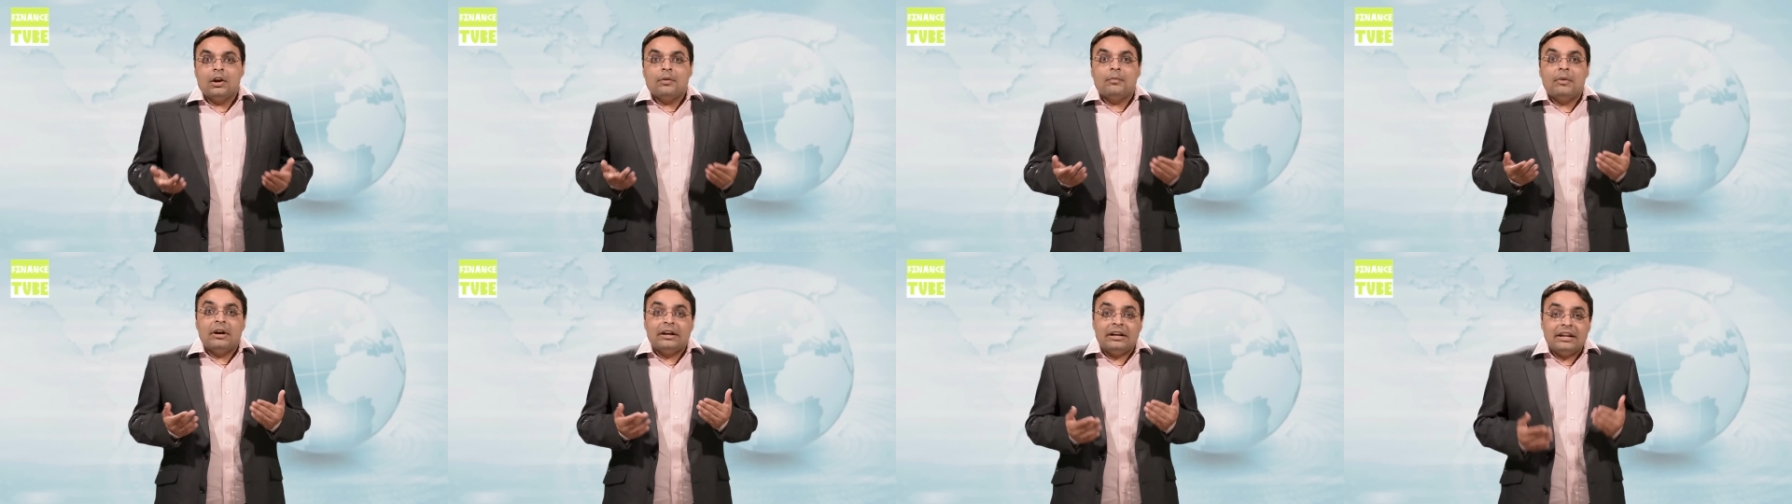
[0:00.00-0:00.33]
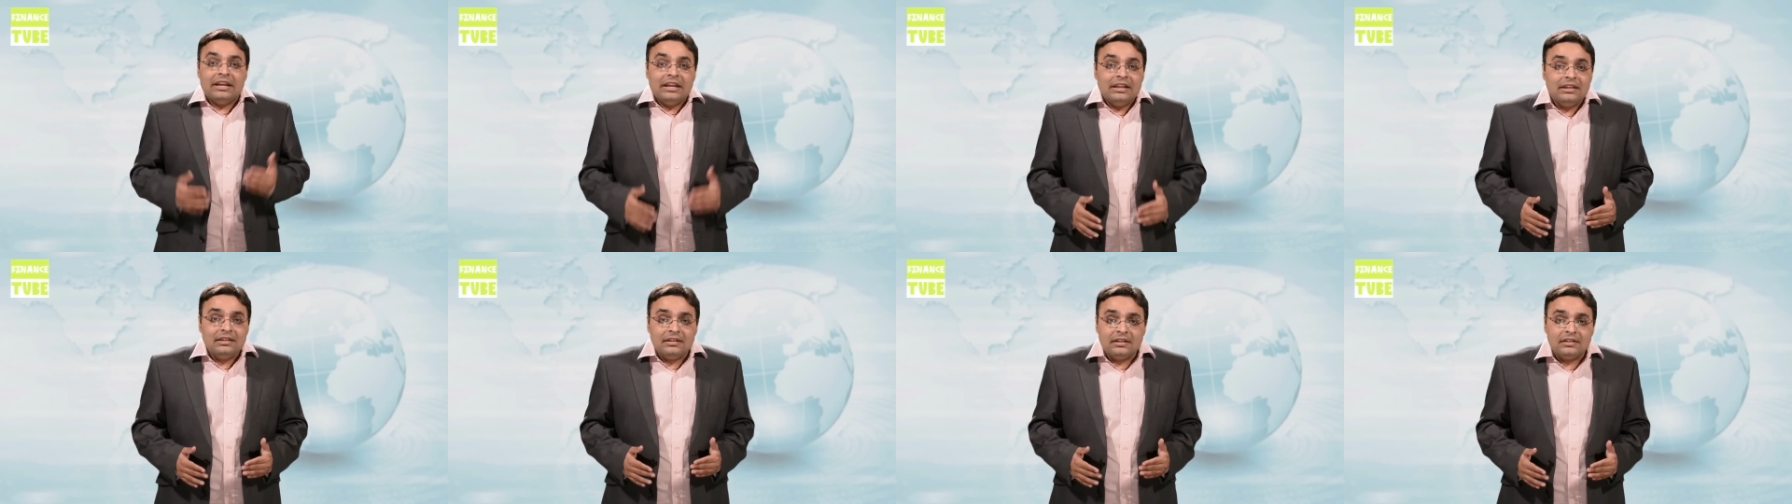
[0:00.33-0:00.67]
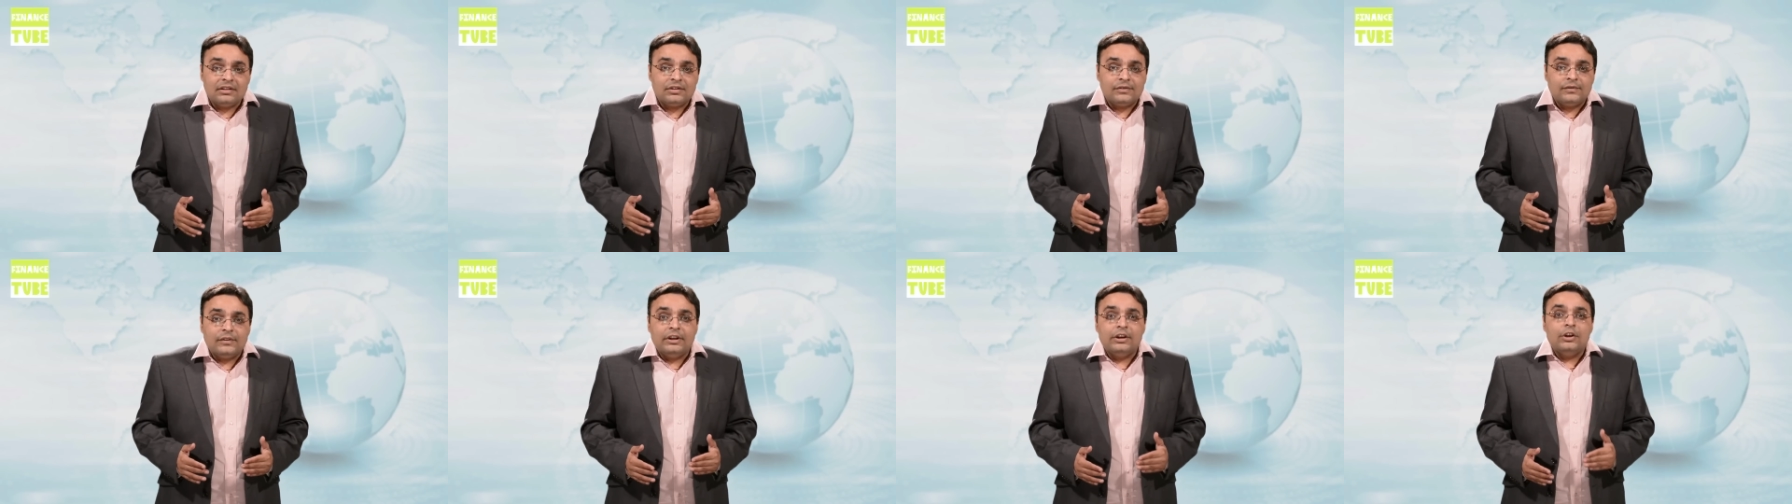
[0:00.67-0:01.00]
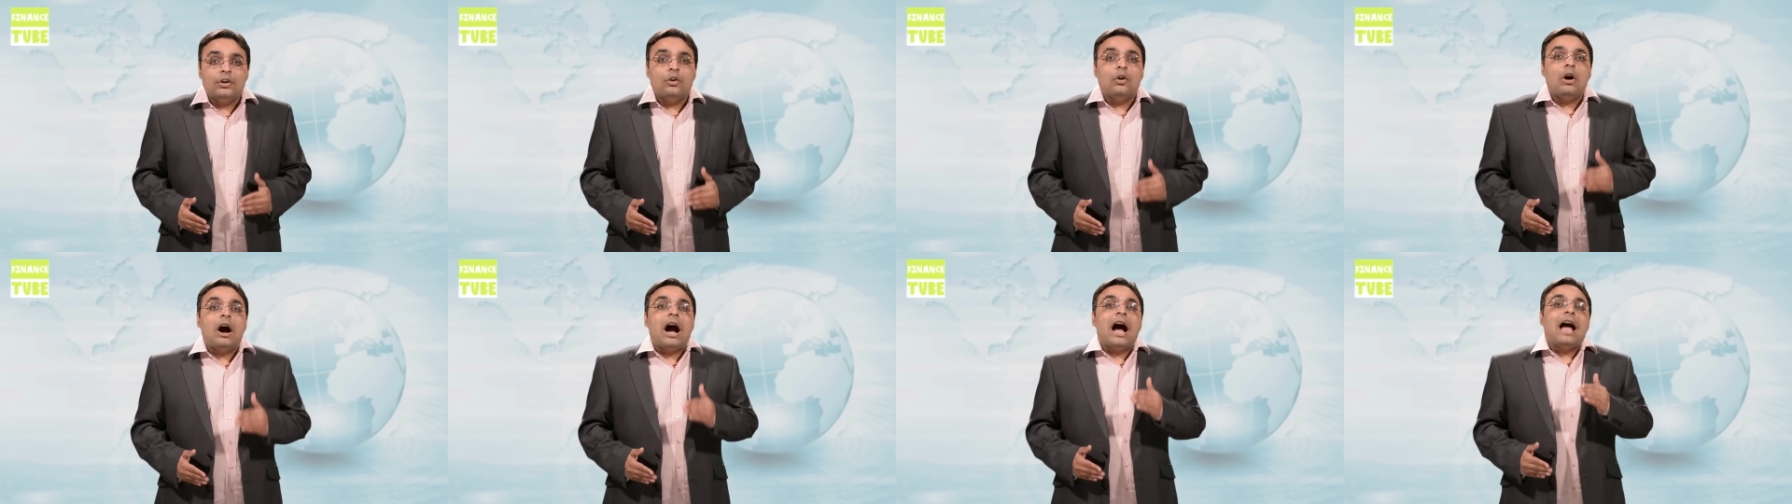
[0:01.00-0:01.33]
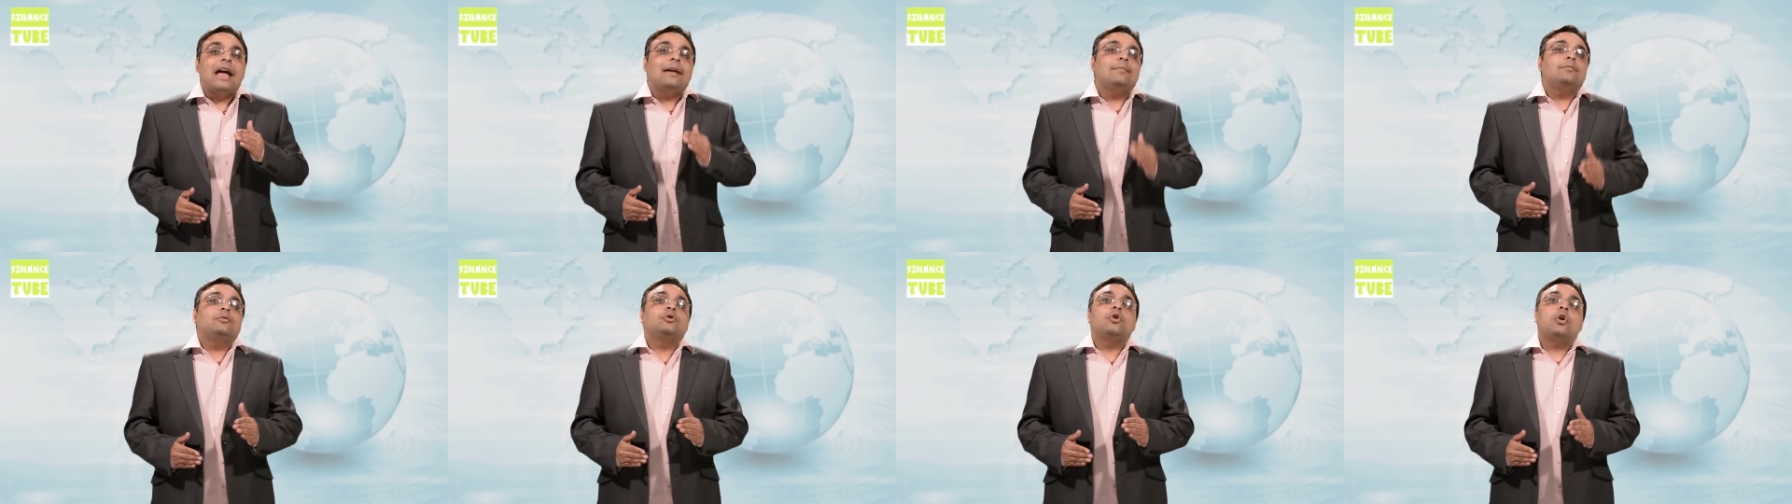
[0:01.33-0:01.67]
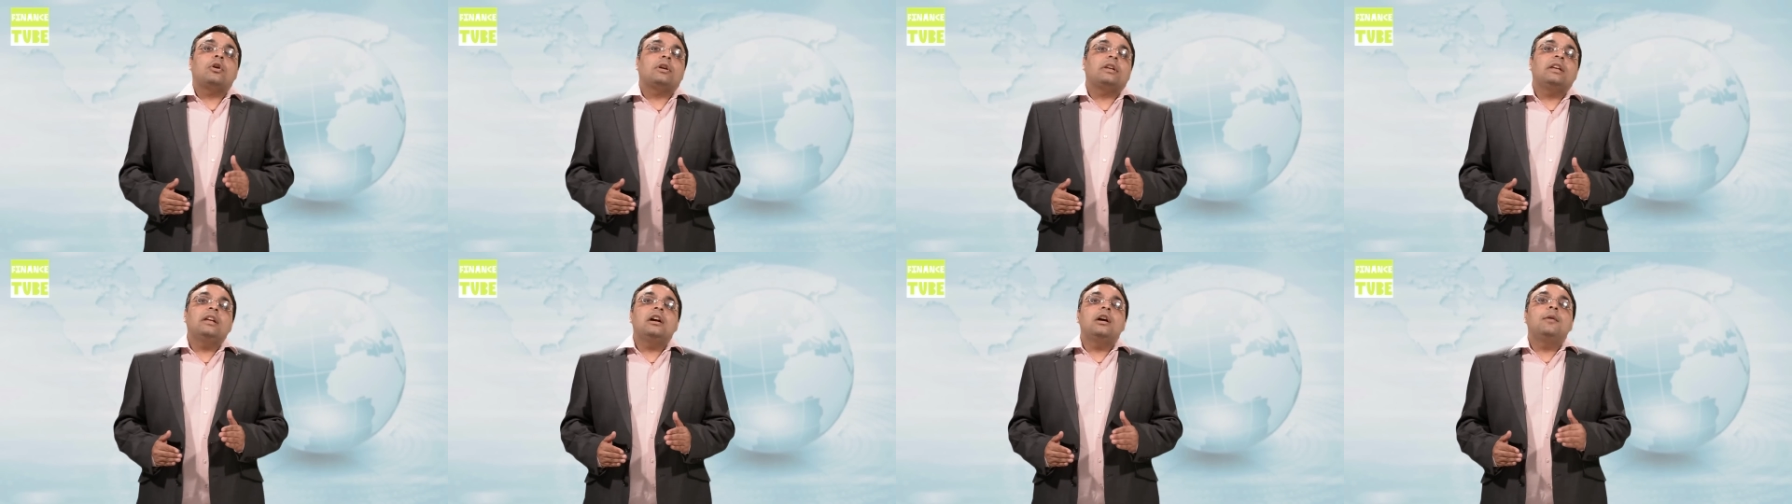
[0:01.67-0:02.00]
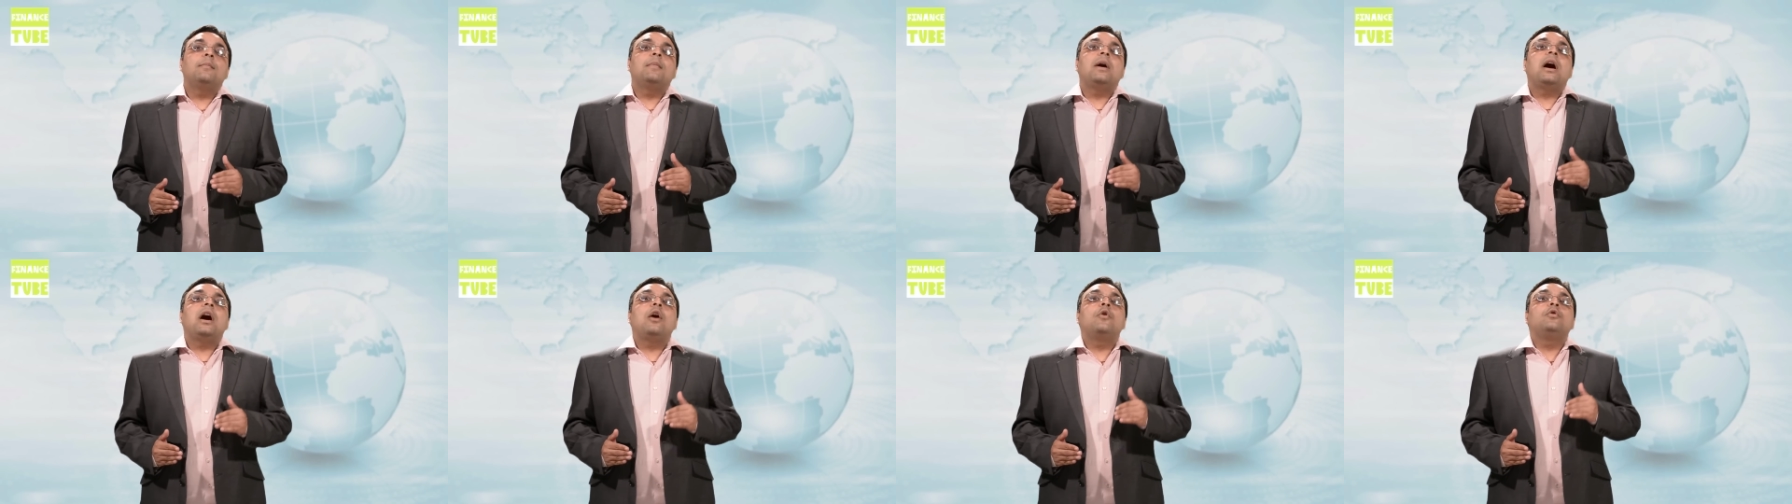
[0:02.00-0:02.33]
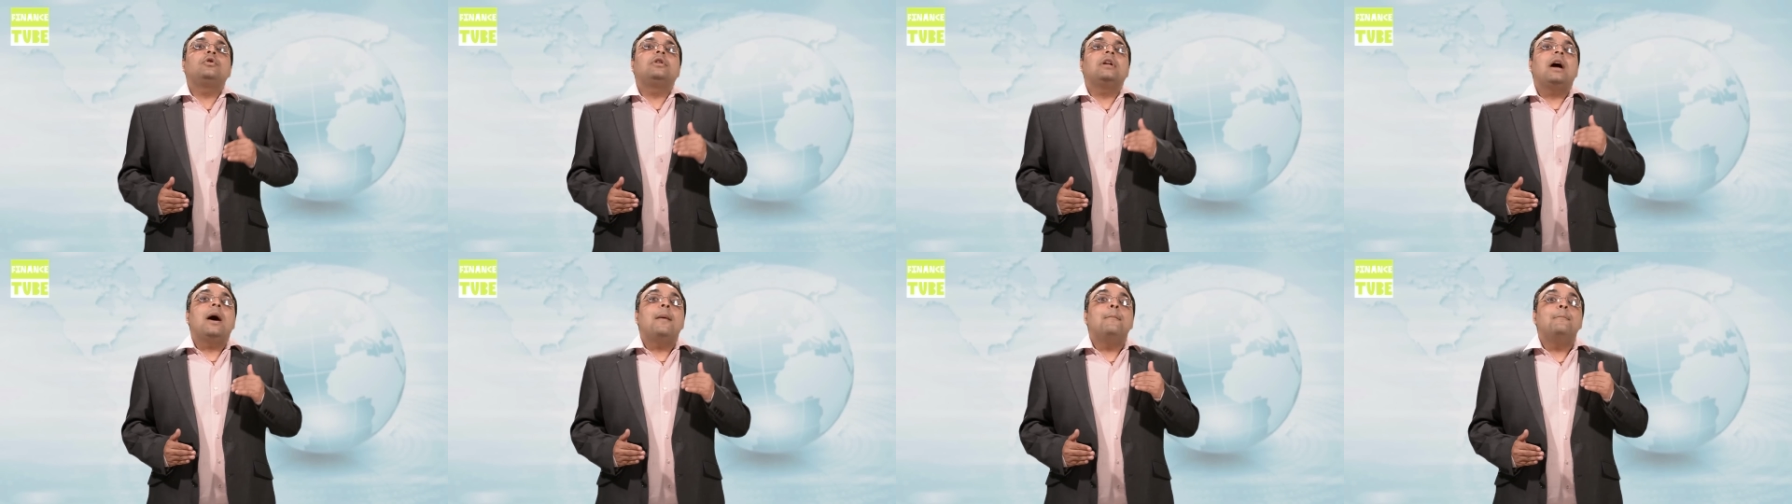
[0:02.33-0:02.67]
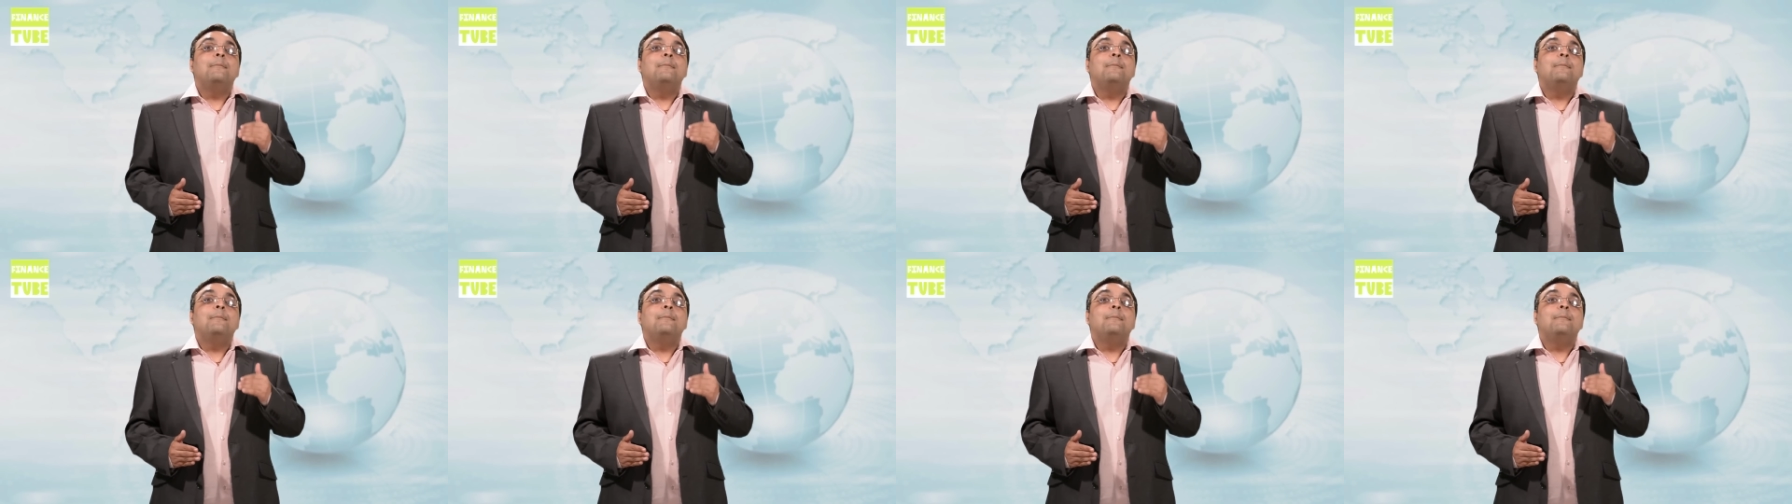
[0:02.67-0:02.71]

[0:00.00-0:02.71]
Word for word: But in this video, I am talking about